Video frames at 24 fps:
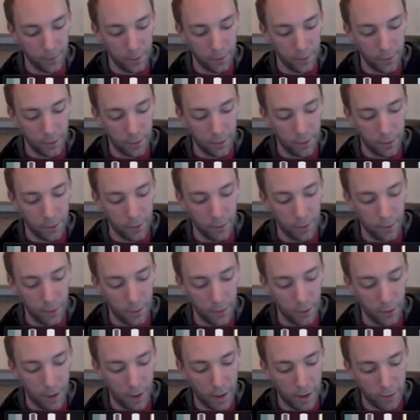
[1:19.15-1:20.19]
So
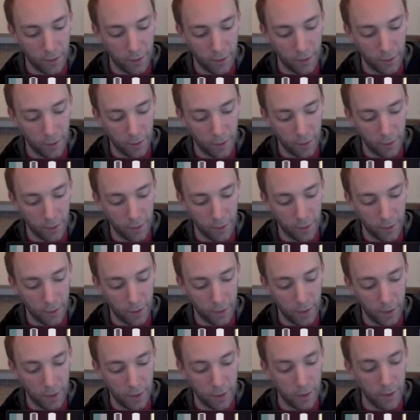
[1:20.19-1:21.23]
f of 6
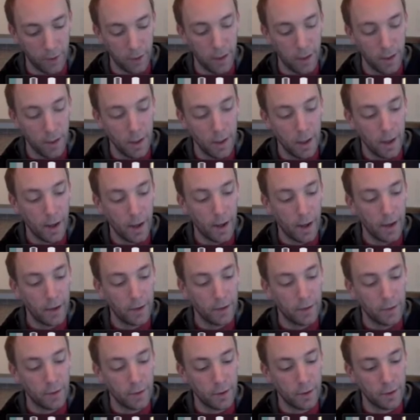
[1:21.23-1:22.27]
now. F
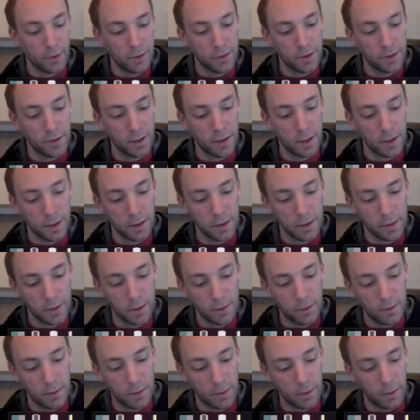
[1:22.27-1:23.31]
of 6,
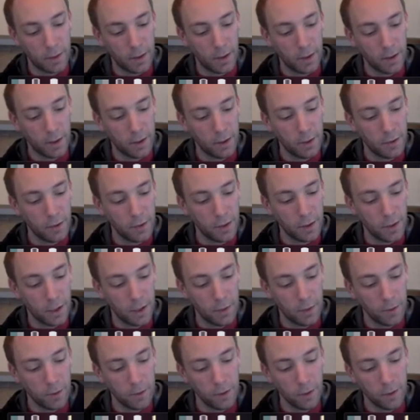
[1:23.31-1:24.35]
remember how to use your
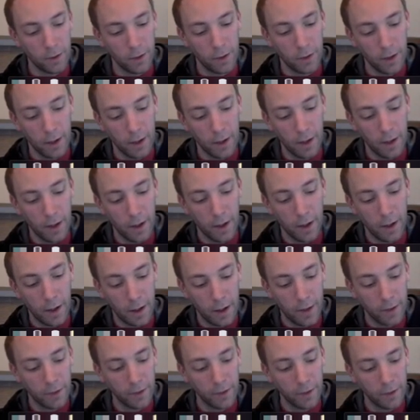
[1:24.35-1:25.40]
tables.
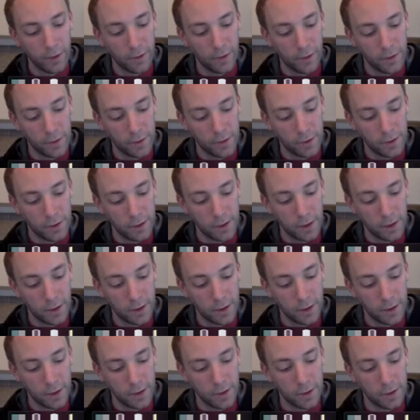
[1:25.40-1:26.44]
F of 6
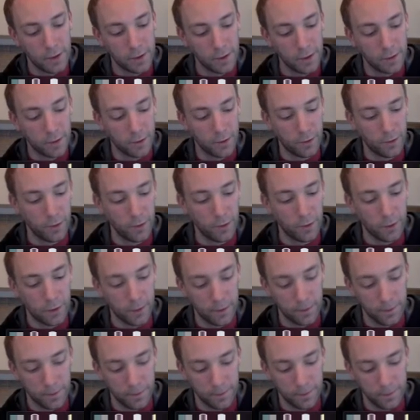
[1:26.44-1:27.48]
is 4.
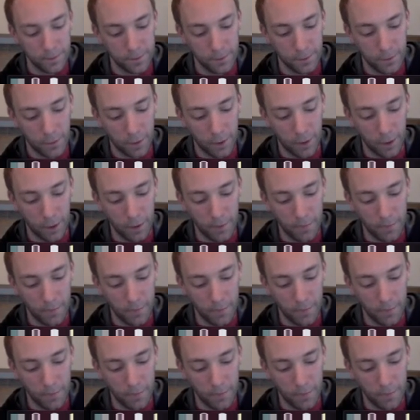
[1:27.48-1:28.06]
Okay?